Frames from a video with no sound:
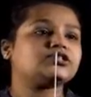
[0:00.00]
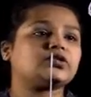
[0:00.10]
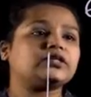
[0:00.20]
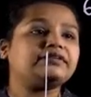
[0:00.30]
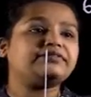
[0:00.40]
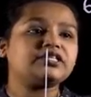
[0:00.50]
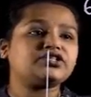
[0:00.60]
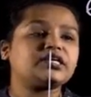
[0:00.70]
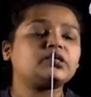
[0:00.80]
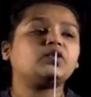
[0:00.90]
So
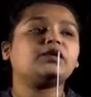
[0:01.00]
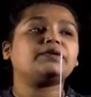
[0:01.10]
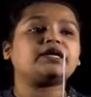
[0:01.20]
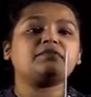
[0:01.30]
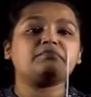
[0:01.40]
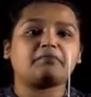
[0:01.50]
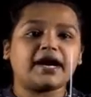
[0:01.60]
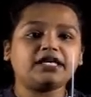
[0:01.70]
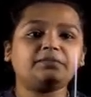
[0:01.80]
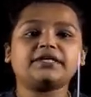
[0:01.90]
division will become
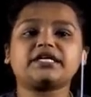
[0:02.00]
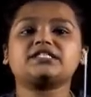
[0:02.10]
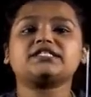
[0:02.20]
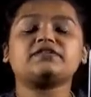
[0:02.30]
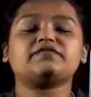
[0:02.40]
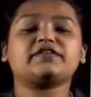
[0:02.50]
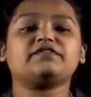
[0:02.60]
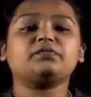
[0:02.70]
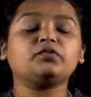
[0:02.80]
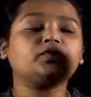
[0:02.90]
multiplication when
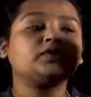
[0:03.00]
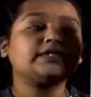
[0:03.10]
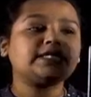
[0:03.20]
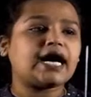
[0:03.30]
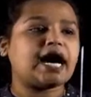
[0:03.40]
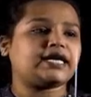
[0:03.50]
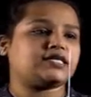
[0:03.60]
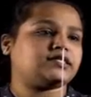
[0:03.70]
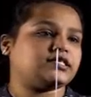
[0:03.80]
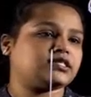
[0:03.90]
we move to the
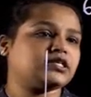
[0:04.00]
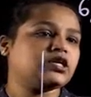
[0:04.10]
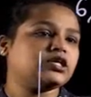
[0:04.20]
RHS.